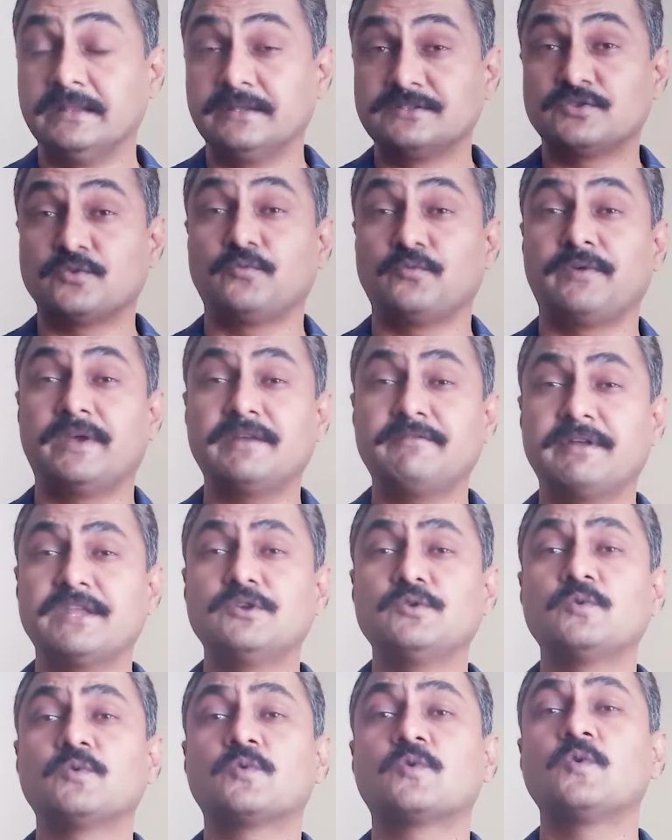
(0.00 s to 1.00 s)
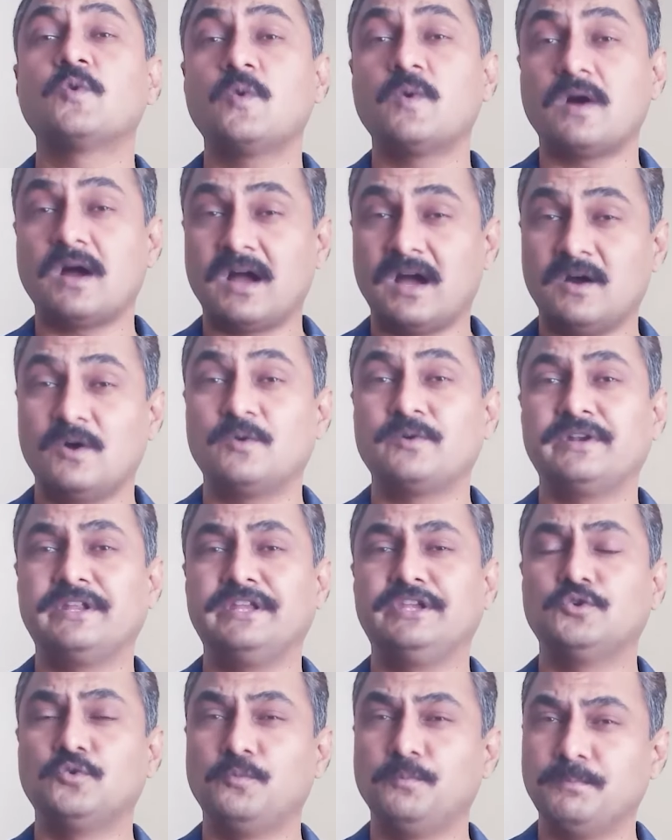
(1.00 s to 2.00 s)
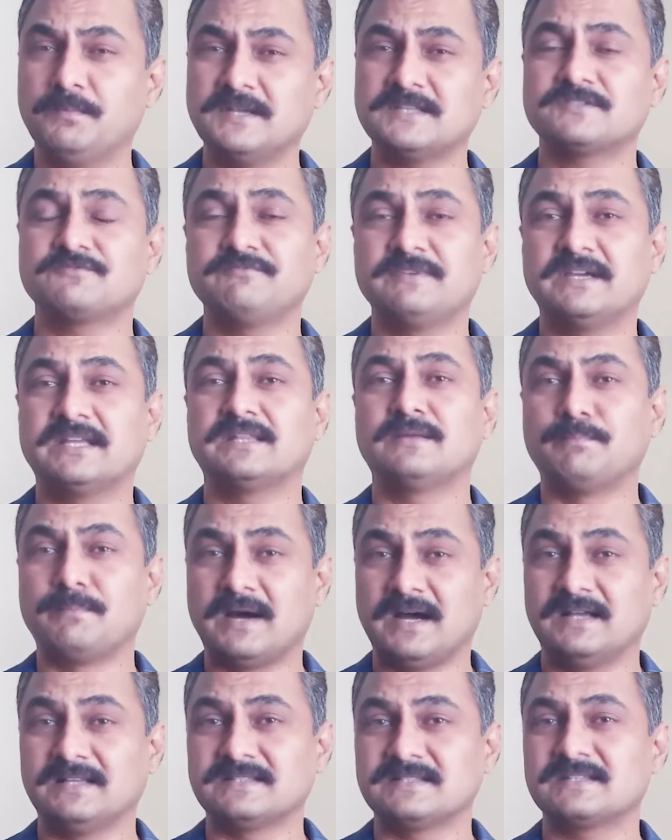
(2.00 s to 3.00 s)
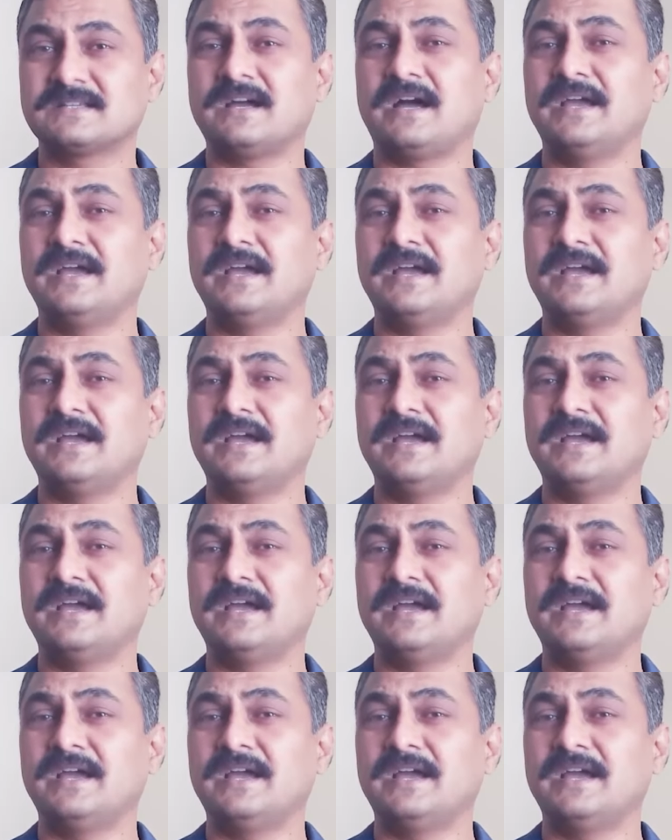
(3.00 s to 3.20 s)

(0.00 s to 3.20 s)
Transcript: So whenever you go out, you must wear the mask.